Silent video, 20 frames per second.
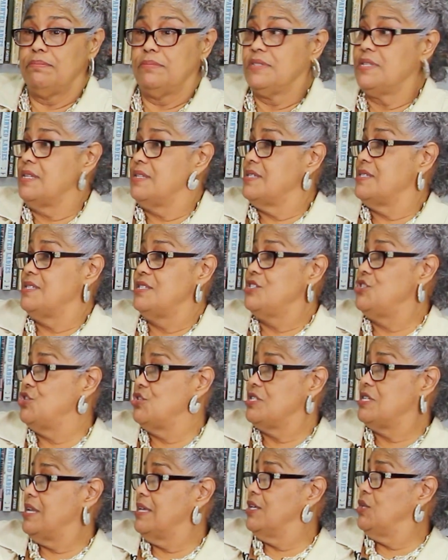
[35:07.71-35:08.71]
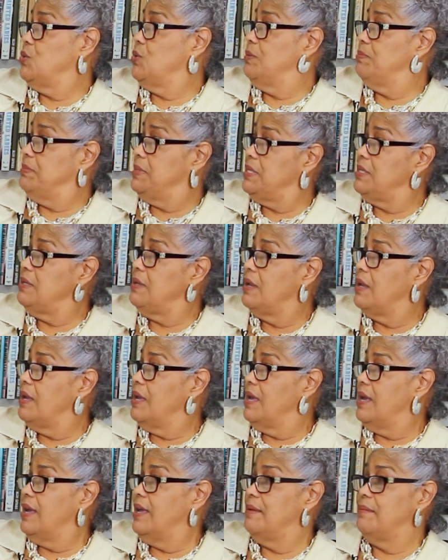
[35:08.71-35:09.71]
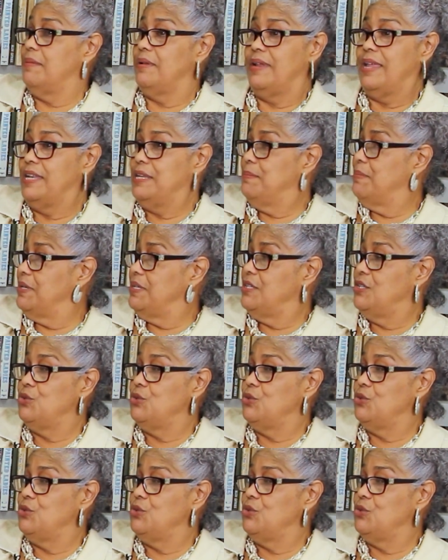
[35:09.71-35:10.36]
citizens just like you and me, and anybody.